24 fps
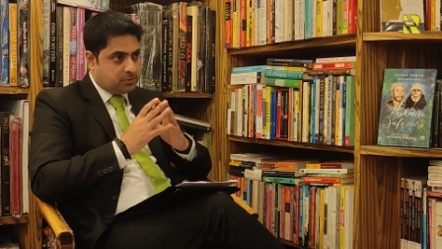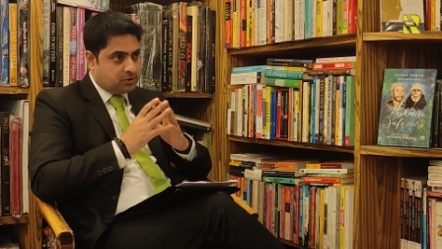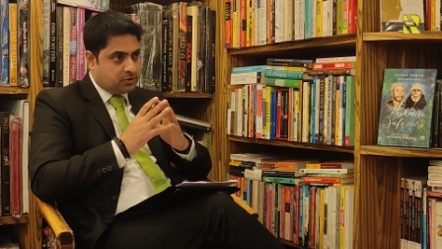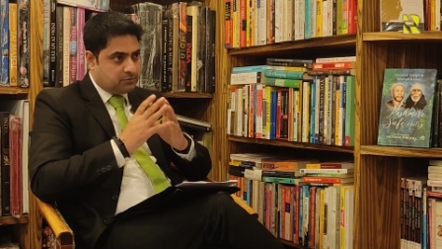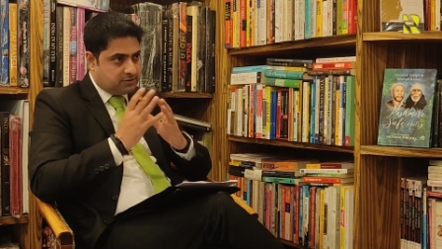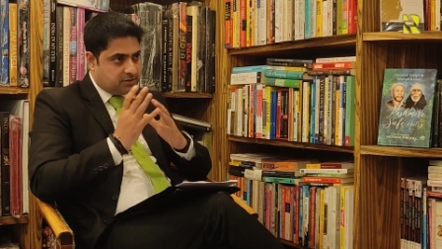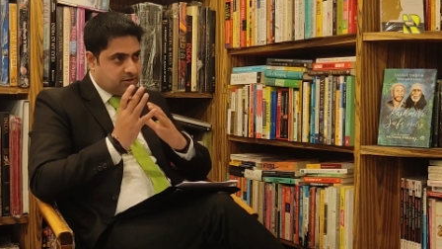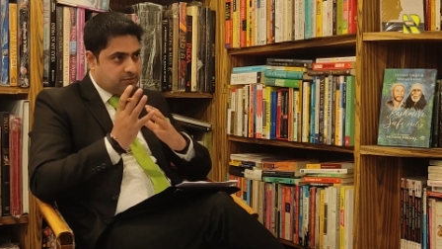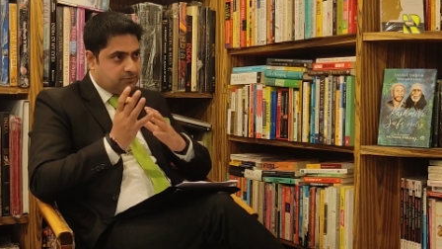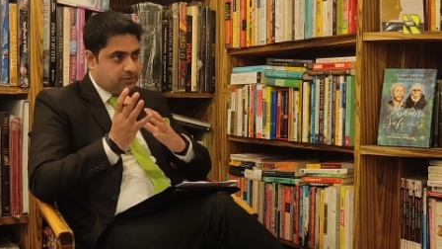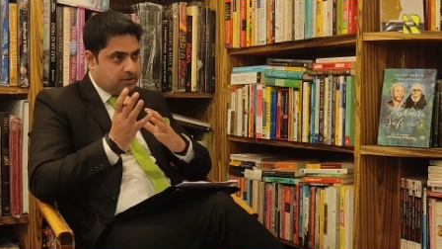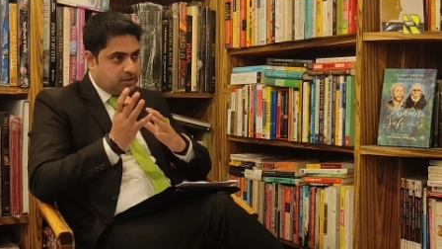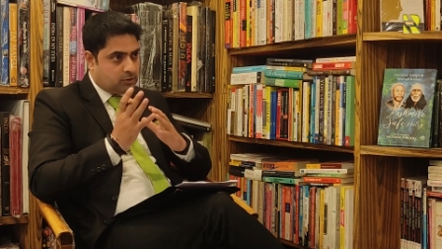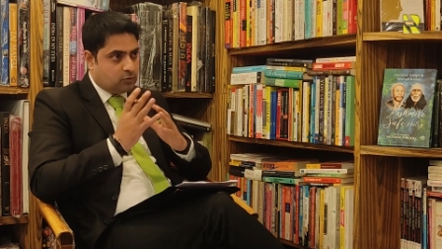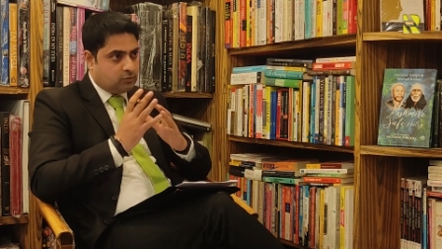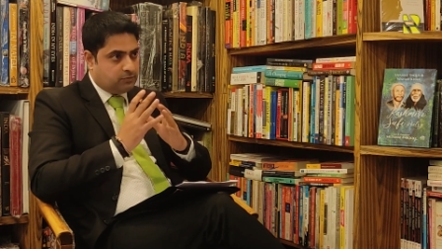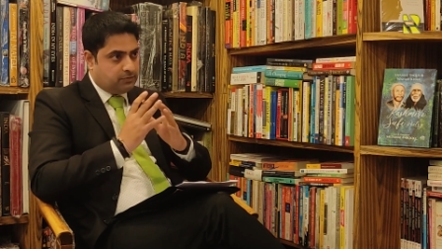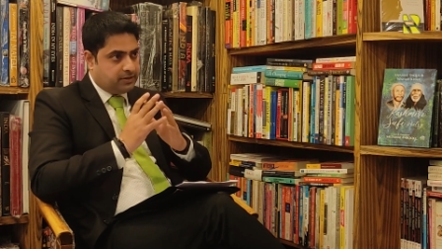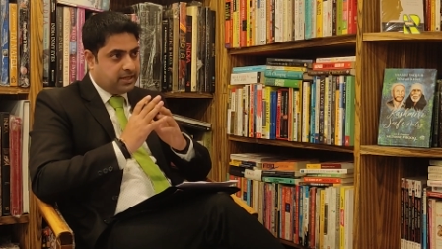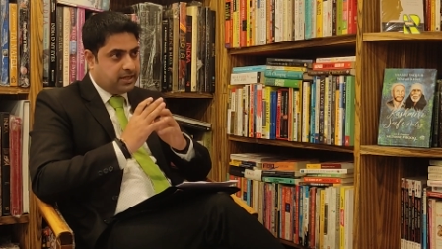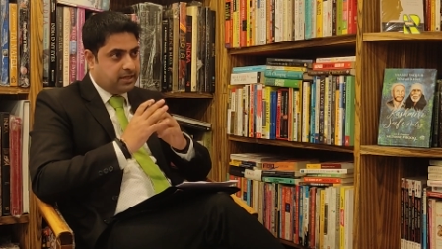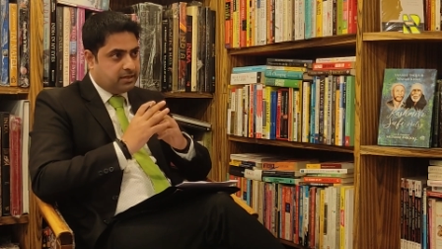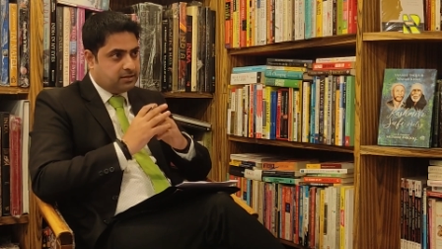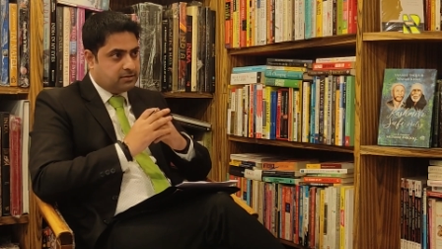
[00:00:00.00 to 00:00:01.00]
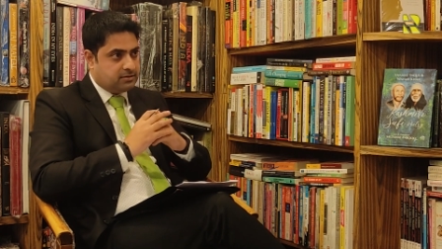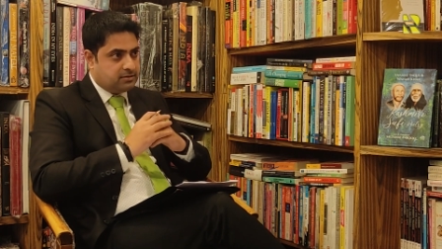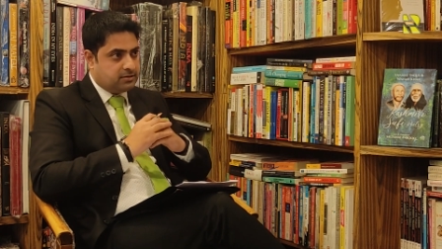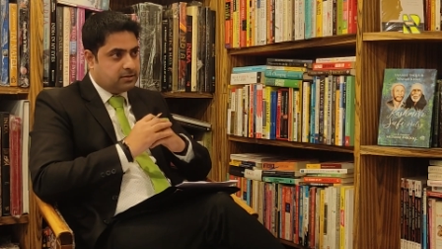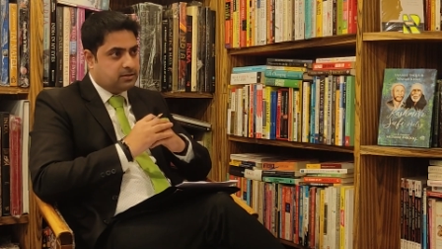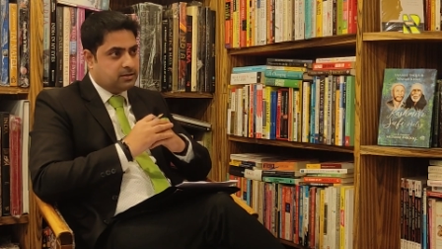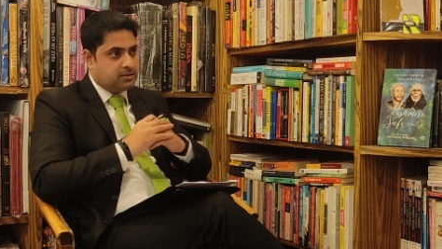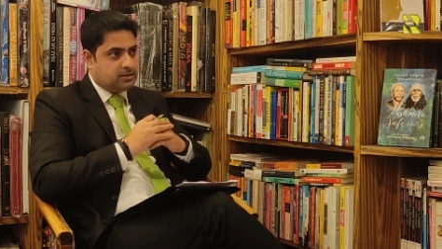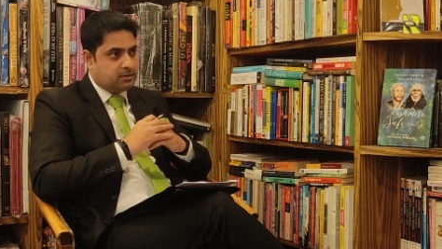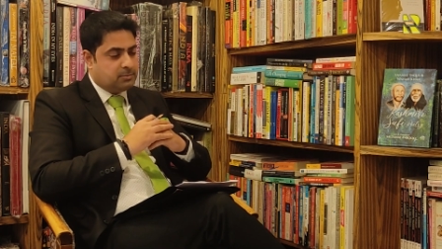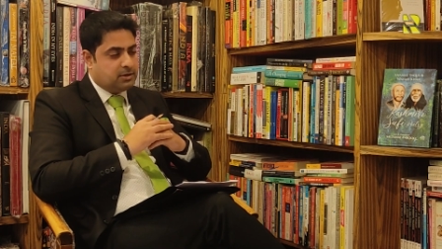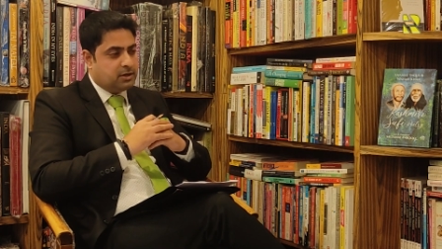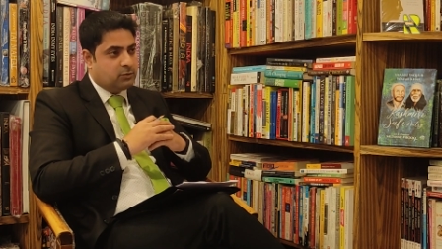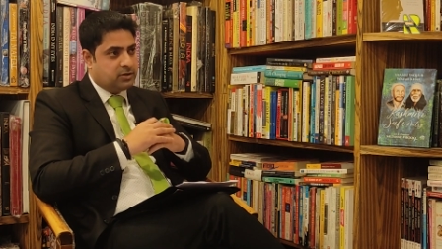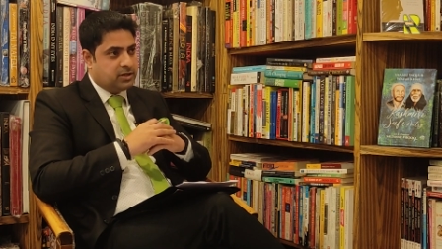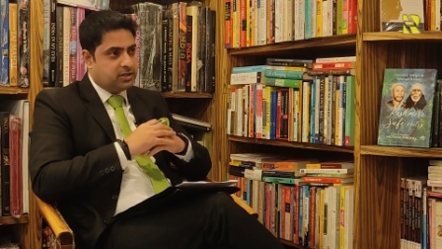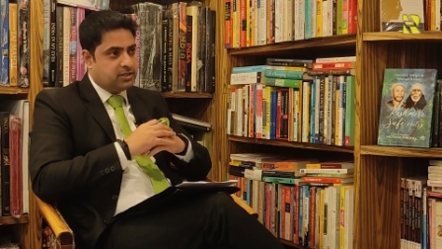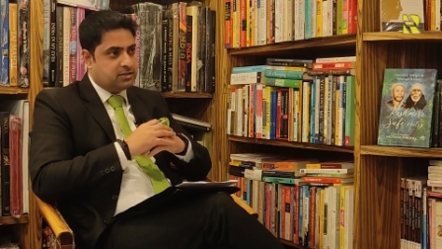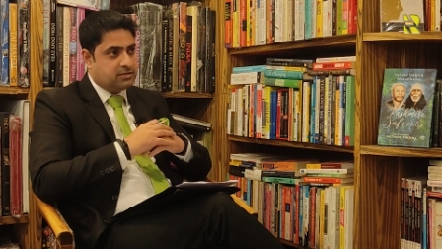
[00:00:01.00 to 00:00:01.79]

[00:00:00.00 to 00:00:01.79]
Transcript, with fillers: Professor Farooq Fayaz, written about